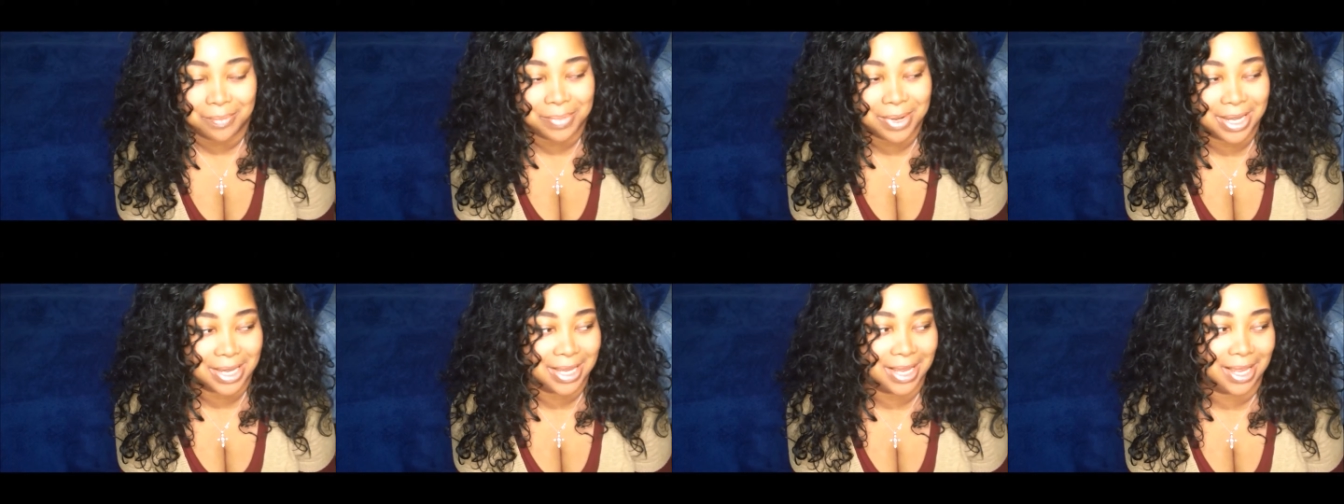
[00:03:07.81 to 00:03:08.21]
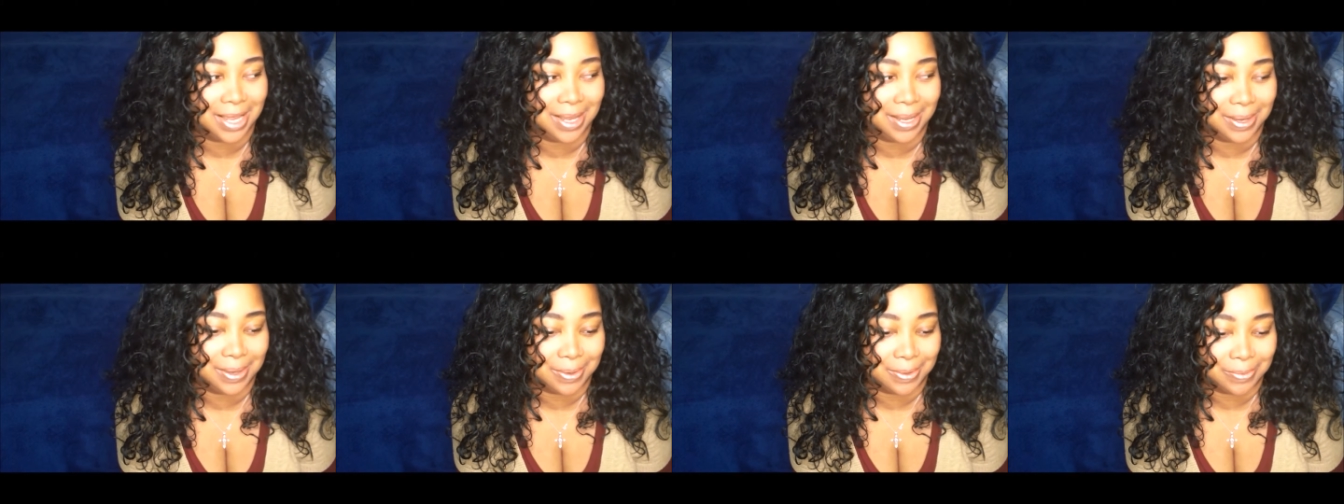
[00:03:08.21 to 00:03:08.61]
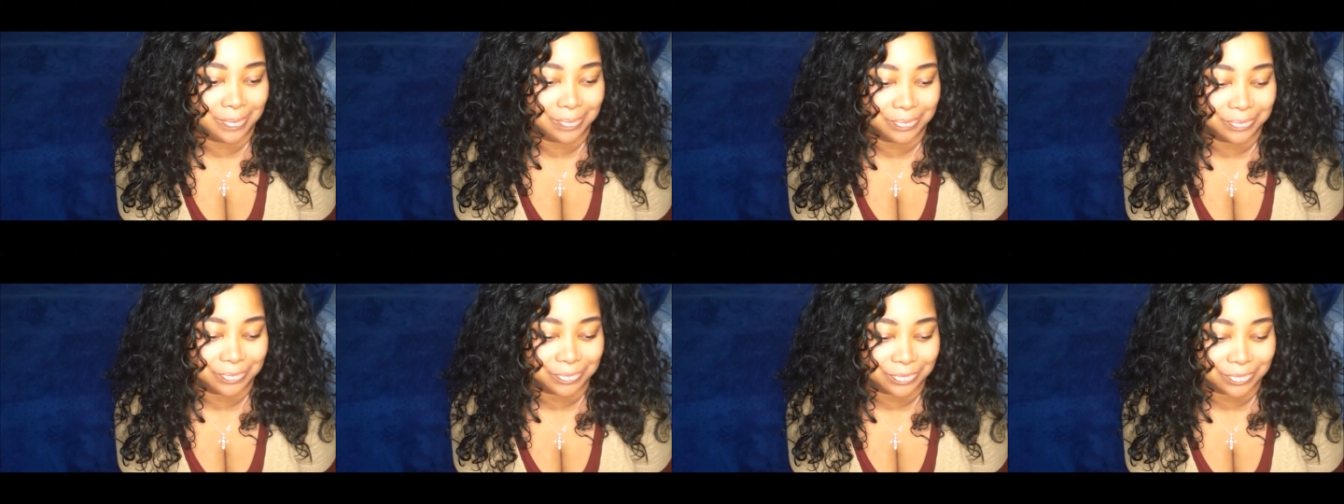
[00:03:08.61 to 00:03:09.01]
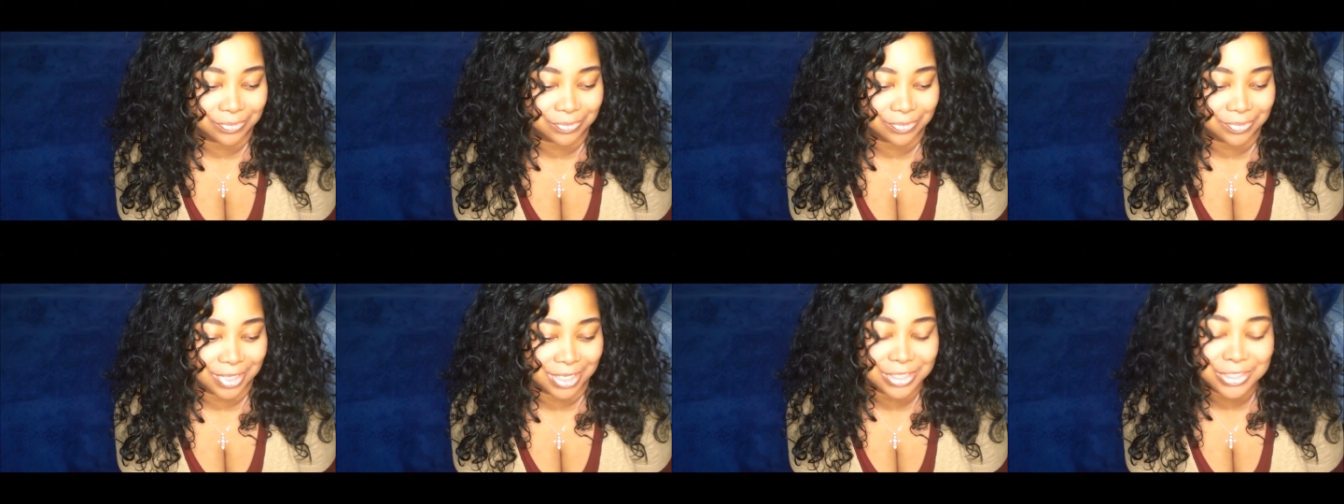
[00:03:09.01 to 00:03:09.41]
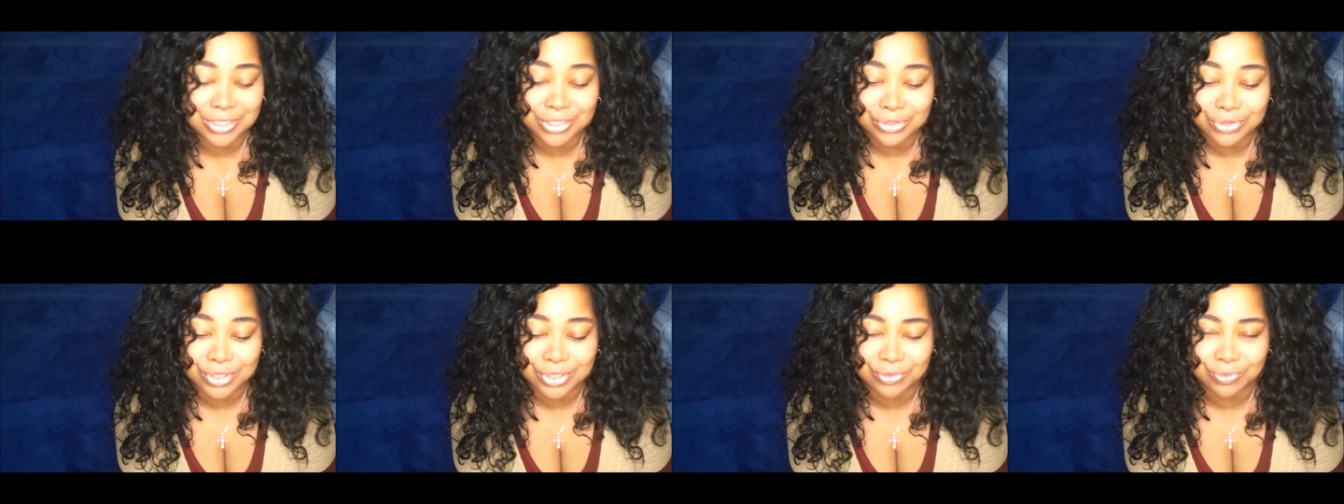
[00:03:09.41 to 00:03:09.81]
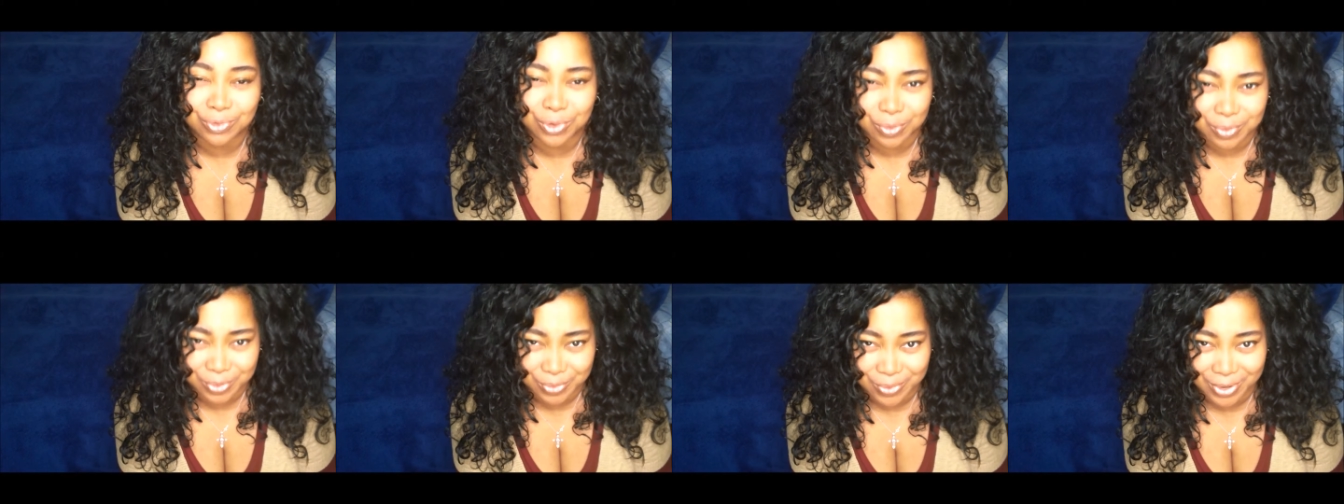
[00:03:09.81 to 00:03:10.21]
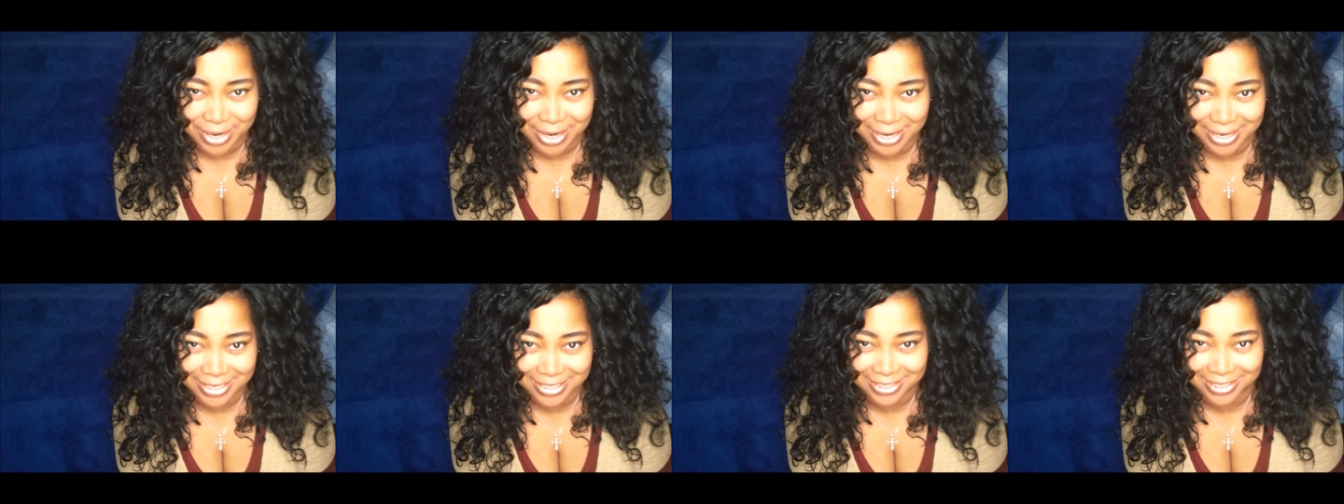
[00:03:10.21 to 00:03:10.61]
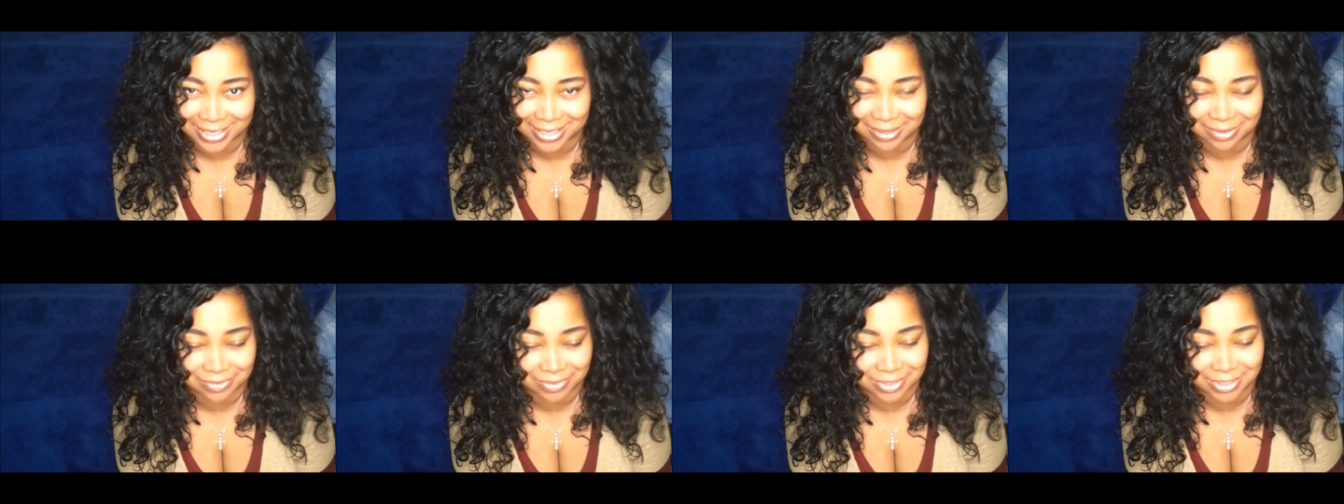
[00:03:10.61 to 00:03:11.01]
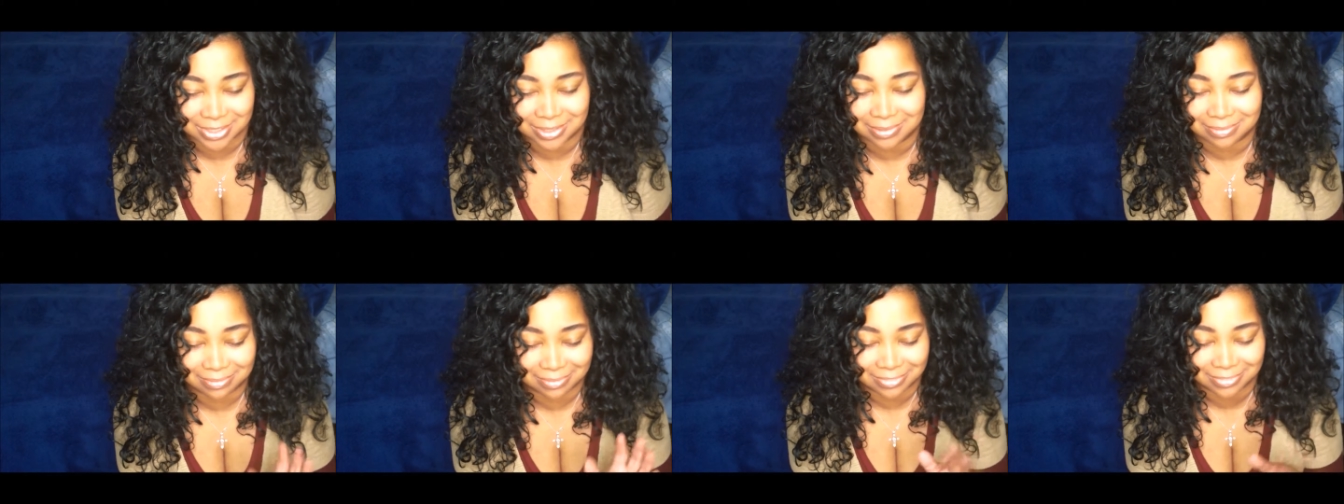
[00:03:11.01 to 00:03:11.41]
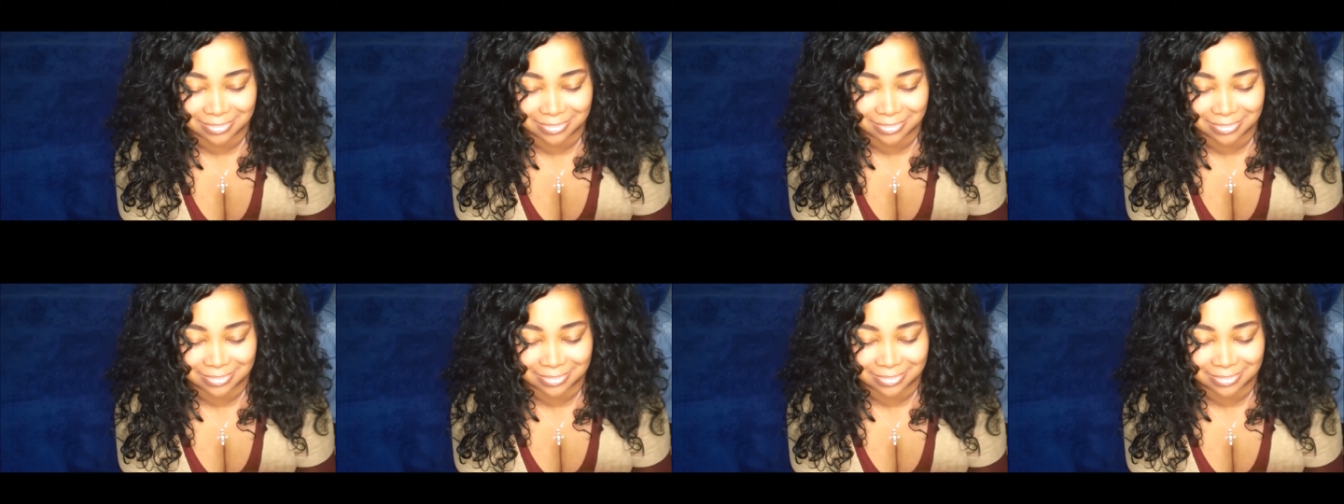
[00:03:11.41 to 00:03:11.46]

But I used to drink Ruby Red, and it was,